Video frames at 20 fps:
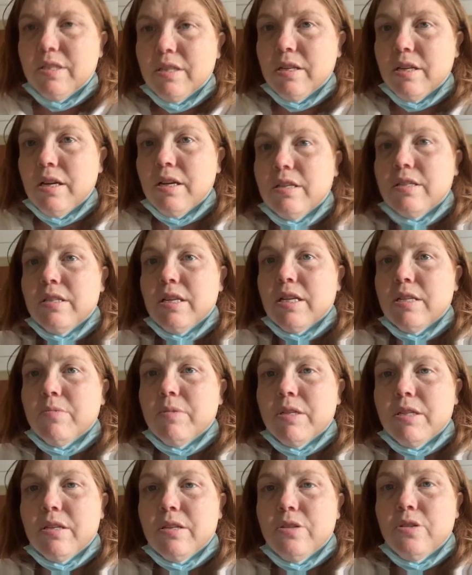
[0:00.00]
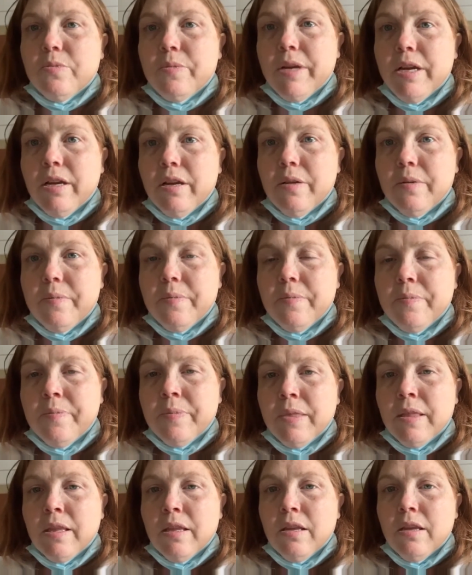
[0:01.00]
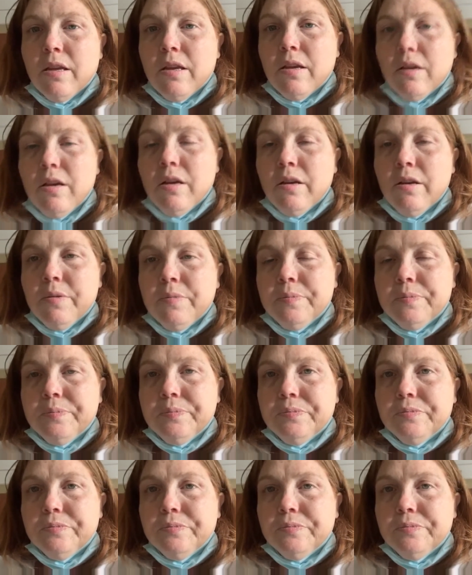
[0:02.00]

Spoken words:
Gotta text my sister back. I'd